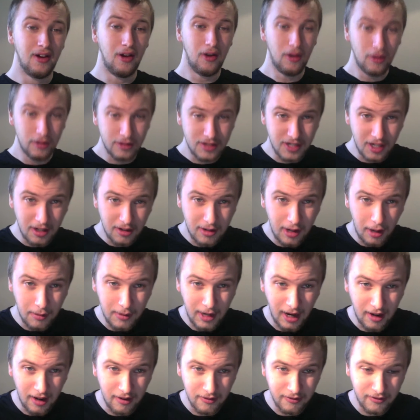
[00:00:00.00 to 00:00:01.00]
Also
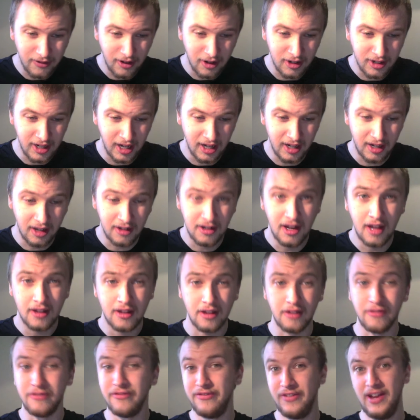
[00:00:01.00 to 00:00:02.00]
coming out Friday,
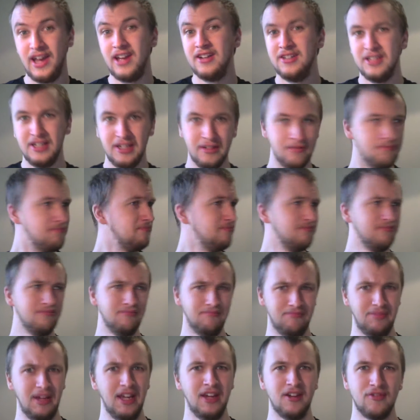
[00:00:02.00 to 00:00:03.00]
another fairly
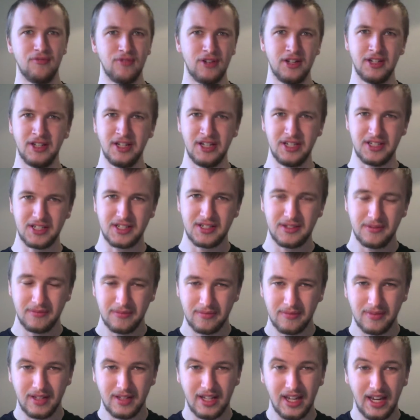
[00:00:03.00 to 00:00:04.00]
big release,
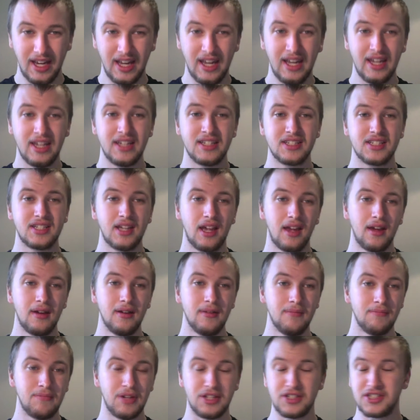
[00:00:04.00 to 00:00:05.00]
is
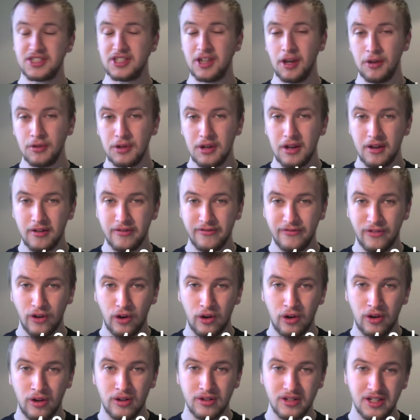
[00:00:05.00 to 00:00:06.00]
Persona
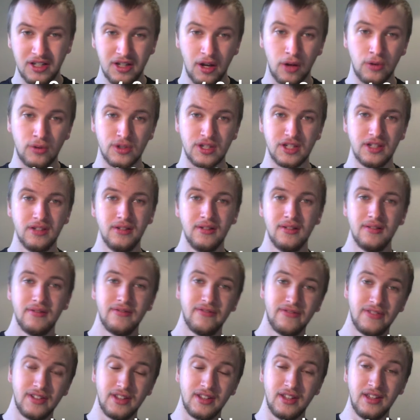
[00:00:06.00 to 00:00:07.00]
4 Golden
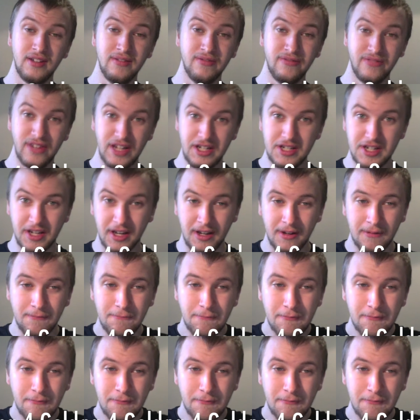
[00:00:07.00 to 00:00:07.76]
for the Vita.